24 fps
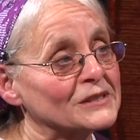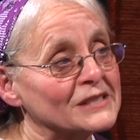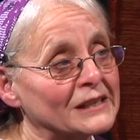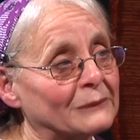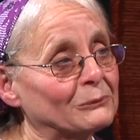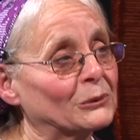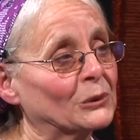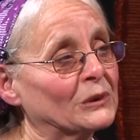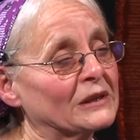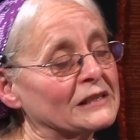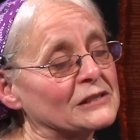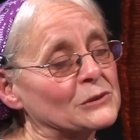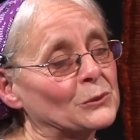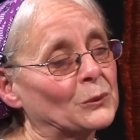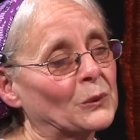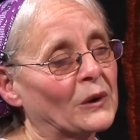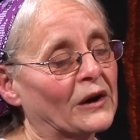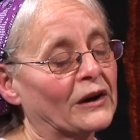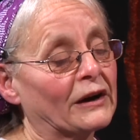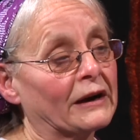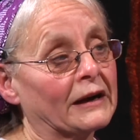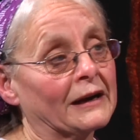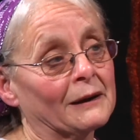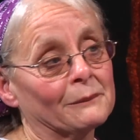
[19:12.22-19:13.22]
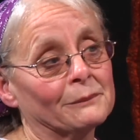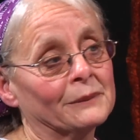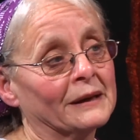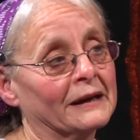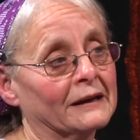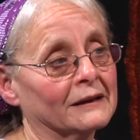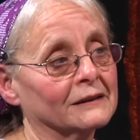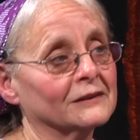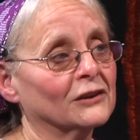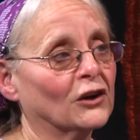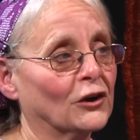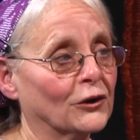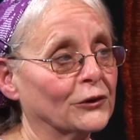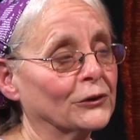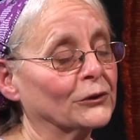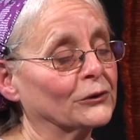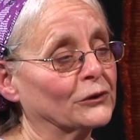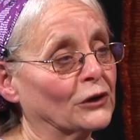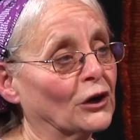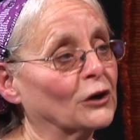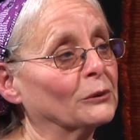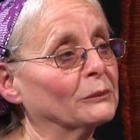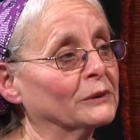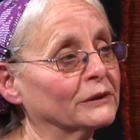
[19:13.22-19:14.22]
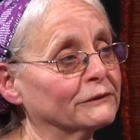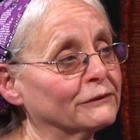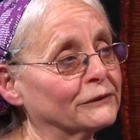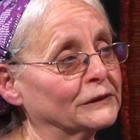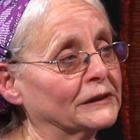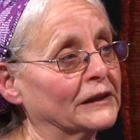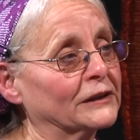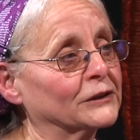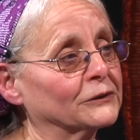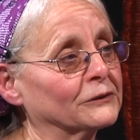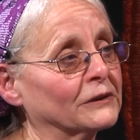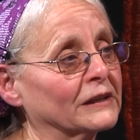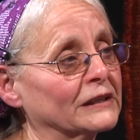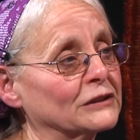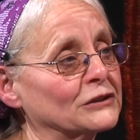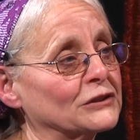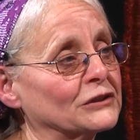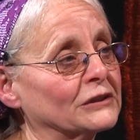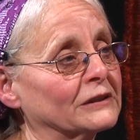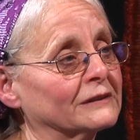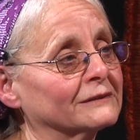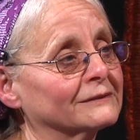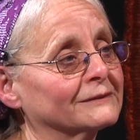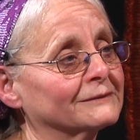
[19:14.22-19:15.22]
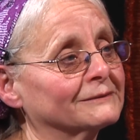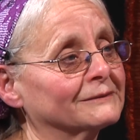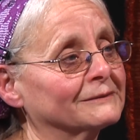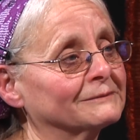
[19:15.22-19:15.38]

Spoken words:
where someone is wearing a bell on their garment for decoration.